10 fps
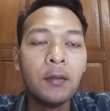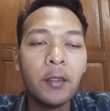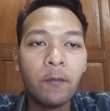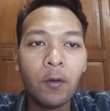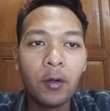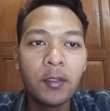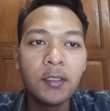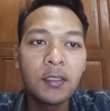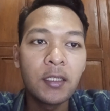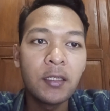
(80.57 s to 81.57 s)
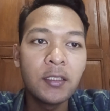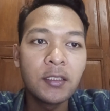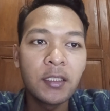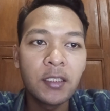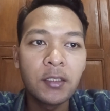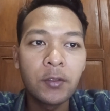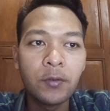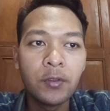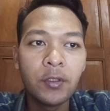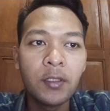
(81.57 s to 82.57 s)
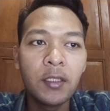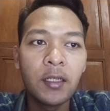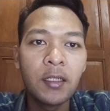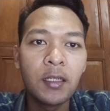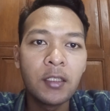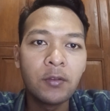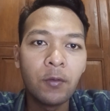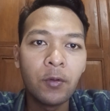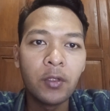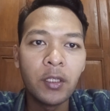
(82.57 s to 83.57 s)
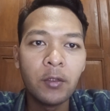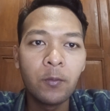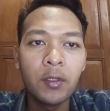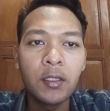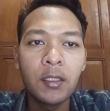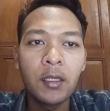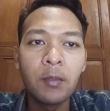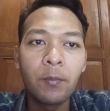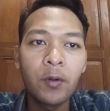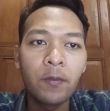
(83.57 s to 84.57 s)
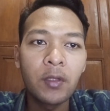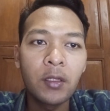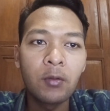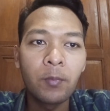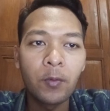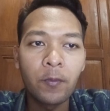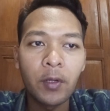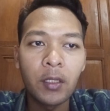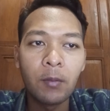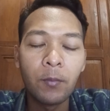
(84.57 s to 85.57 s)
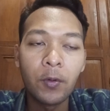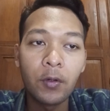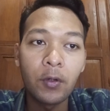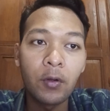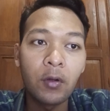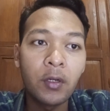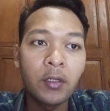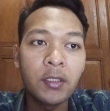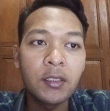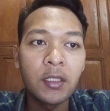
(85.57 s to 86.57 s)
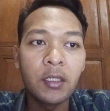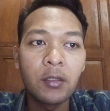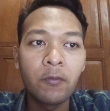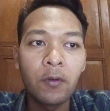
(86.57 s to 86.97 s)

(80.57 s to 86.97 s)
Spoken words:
Therefore, the study seeks to jointly analyze growth, inequality, and poverty to provide a more coherent and